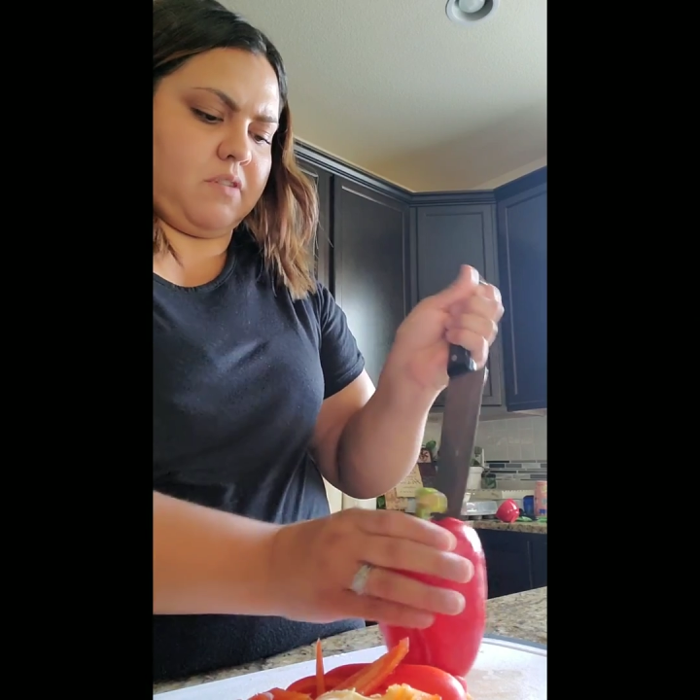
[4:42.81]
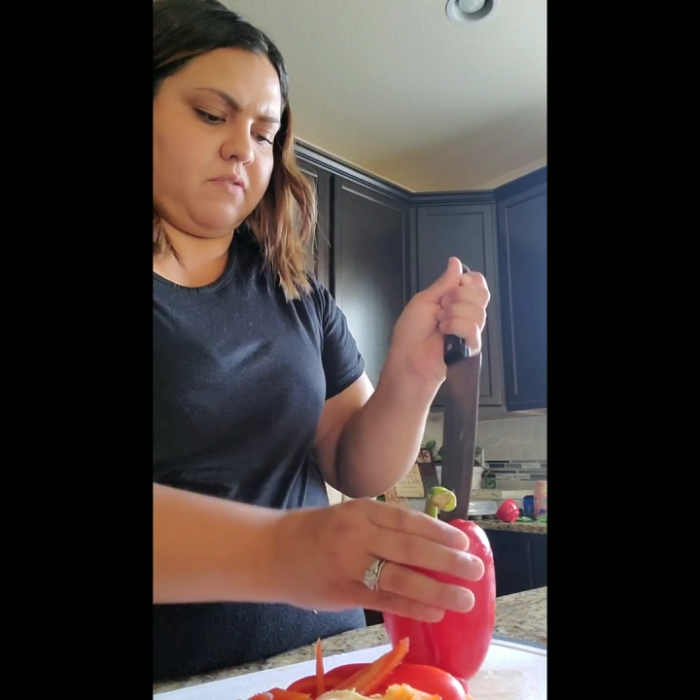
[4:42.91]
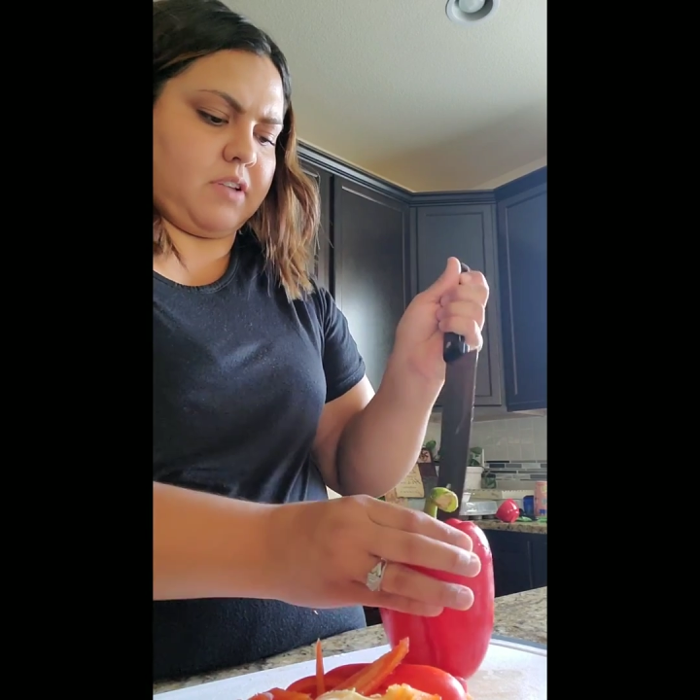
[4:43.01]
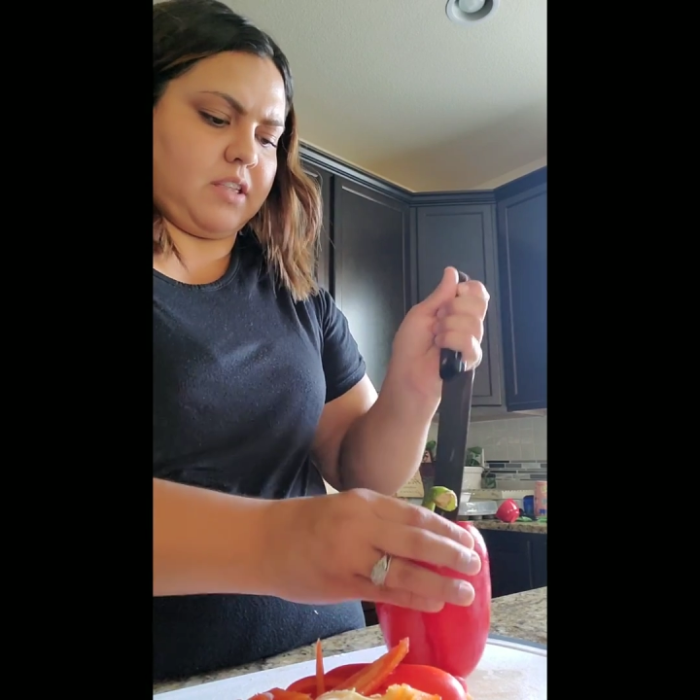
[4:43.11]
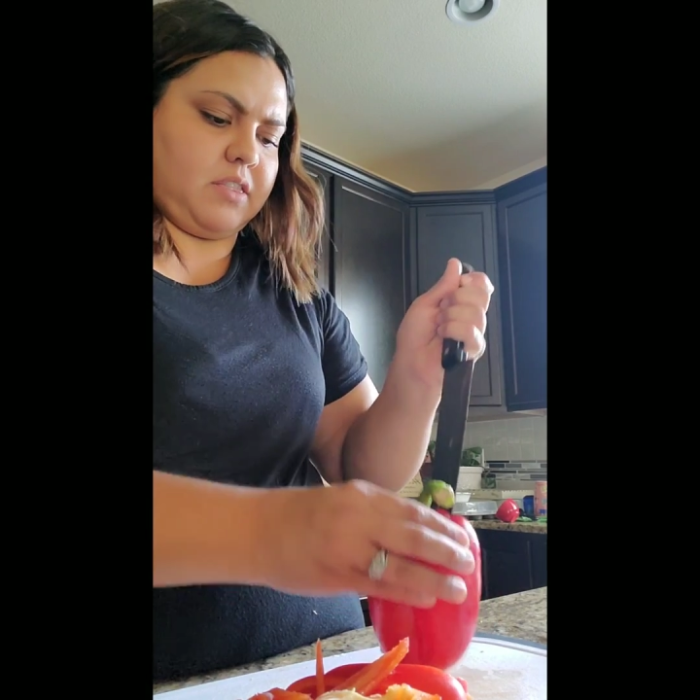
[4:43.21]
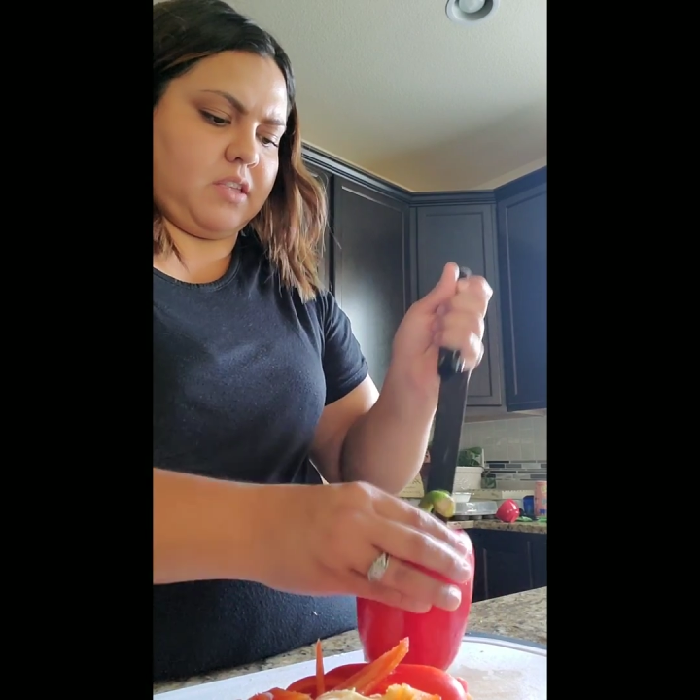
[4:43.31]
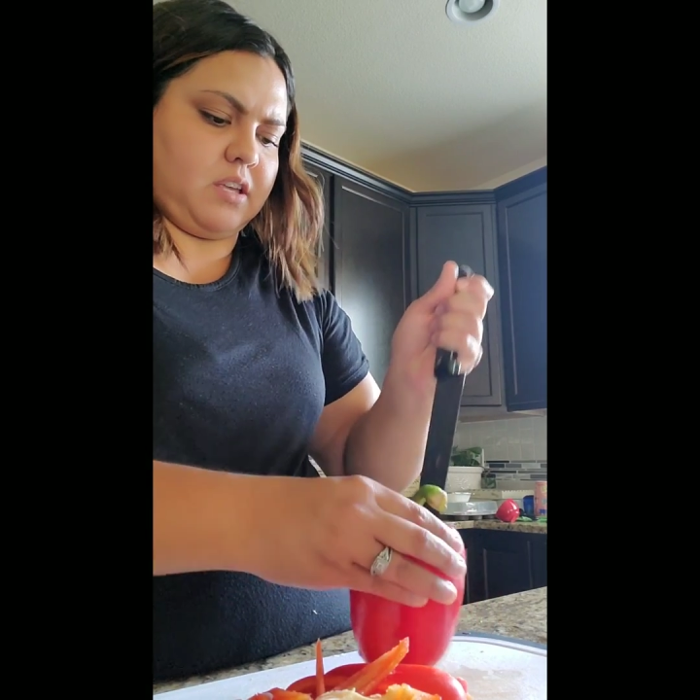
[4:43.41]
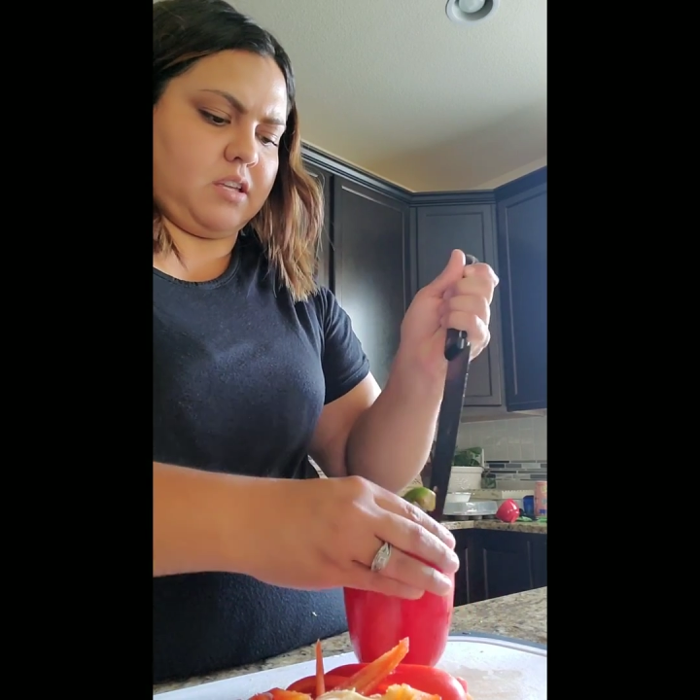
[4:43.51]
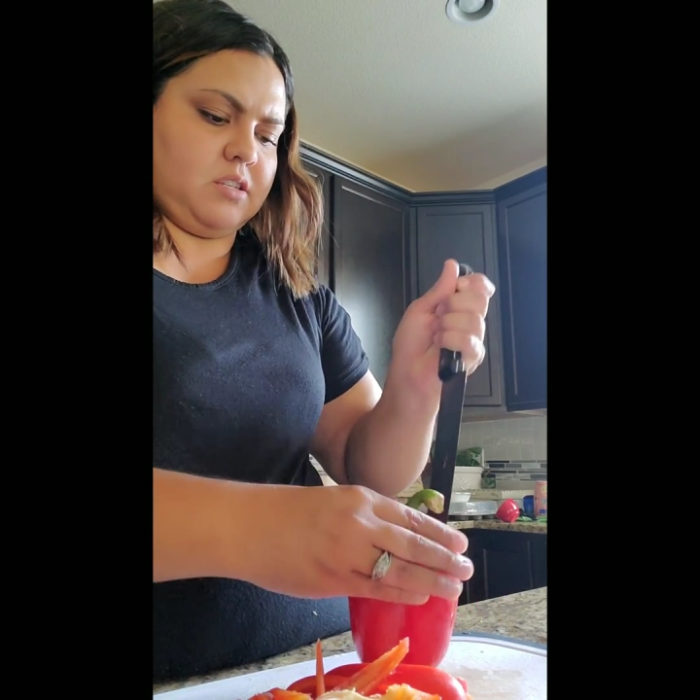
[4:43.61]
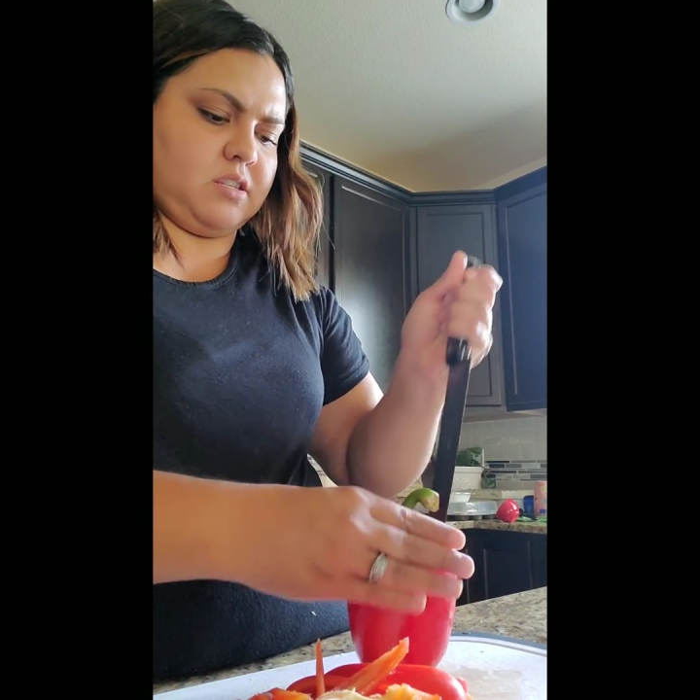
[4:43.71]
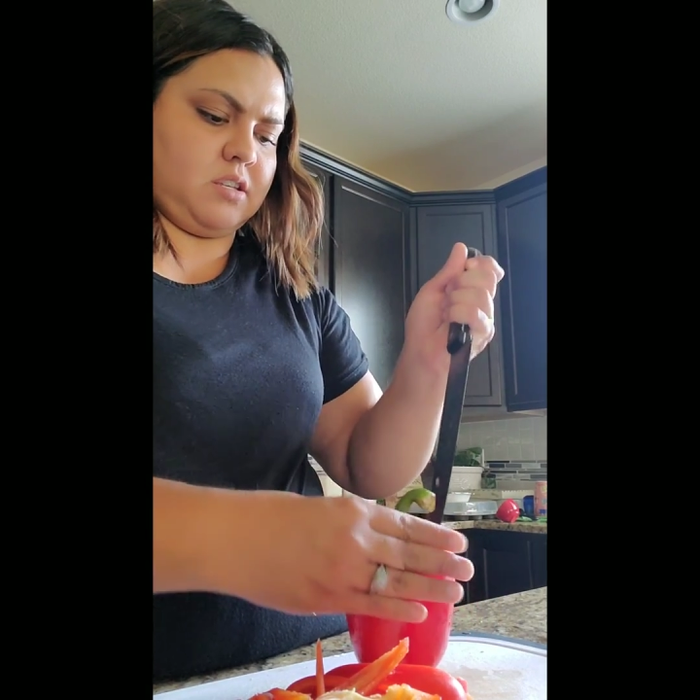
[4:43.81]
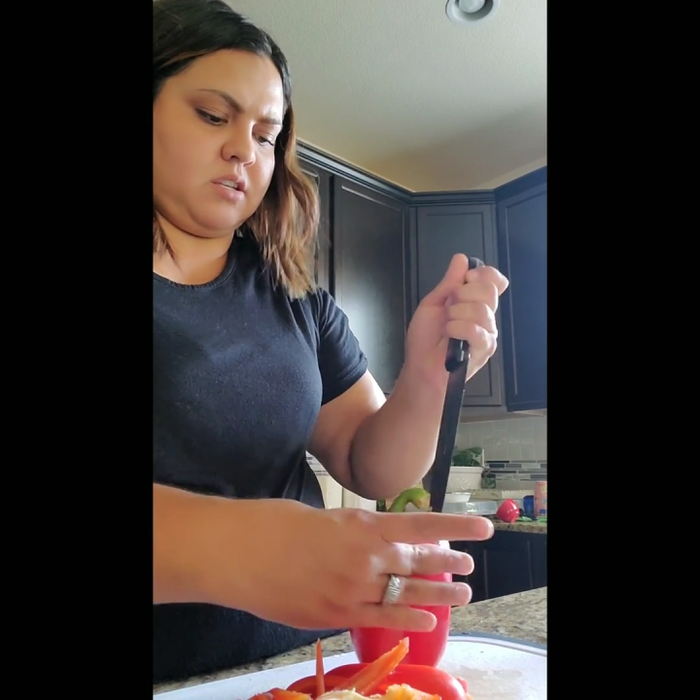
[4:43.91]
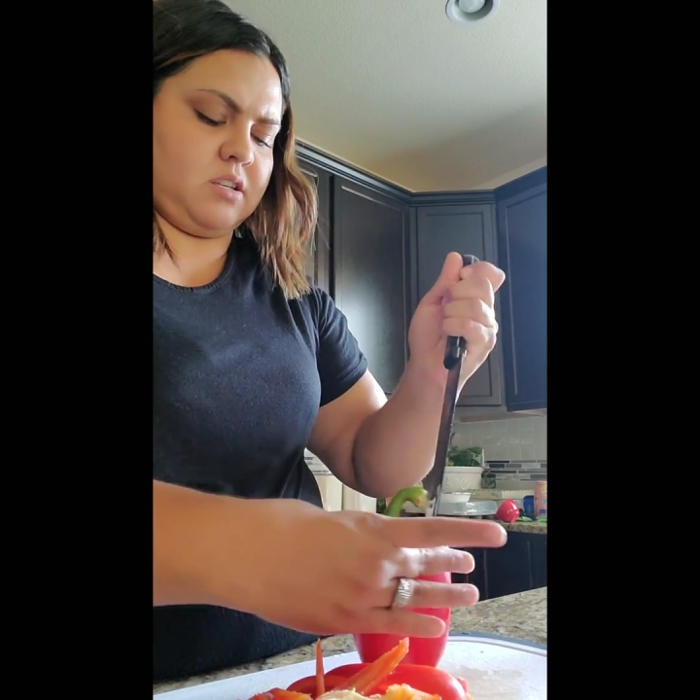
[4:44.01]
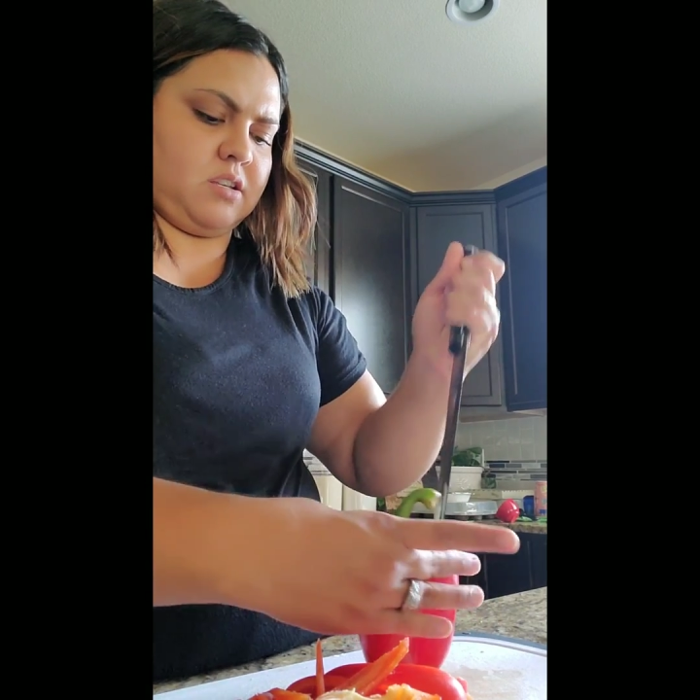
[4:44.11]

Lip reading: off like this.